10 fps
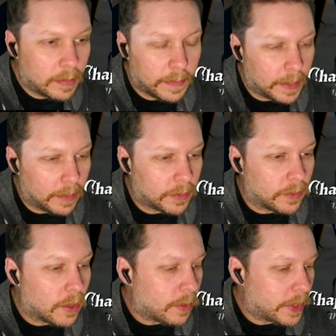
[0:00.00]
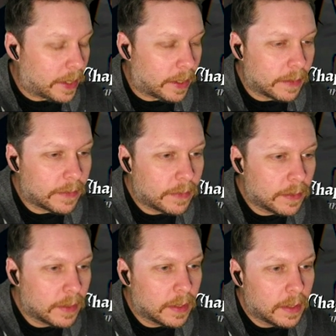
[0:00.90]
They give us no dead ends.
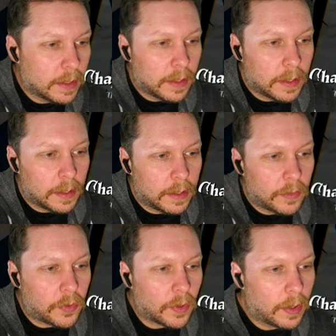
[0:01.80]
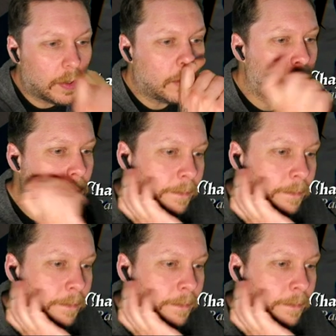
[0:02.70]
So,